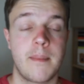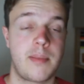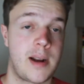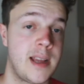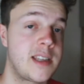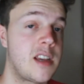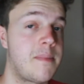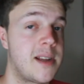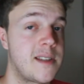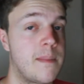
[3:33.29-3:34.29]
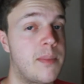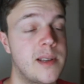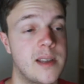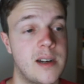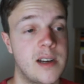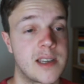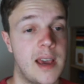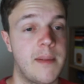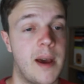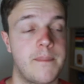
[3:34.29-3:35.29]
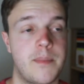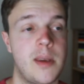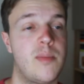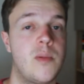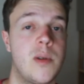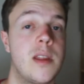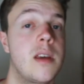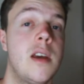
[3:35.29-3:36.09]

plenty of points in the last game, and people with